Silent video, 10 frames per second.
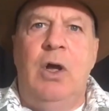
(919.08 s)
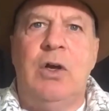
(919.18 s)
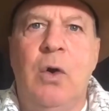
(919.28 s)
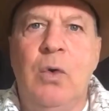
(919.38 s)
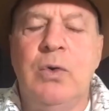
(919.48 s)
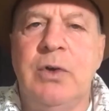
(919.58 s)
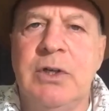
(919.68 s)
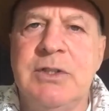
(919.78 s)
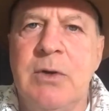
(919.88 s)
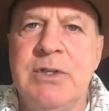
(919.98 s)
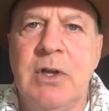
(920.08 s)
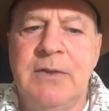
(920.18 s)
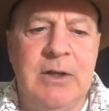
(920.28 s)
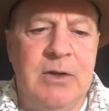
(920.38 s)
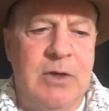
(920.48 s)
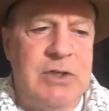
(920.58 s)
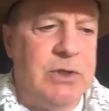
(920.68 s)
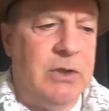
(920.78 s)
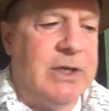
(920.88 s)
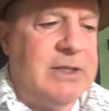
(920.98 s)
colder, because I always thought that, because when
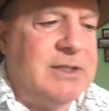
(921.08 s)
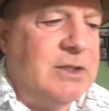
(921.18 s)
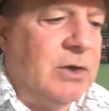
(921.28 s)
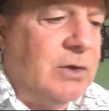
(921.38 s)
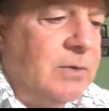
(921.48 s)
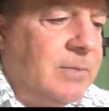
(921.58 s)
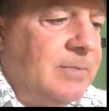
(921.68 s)
you look at 0,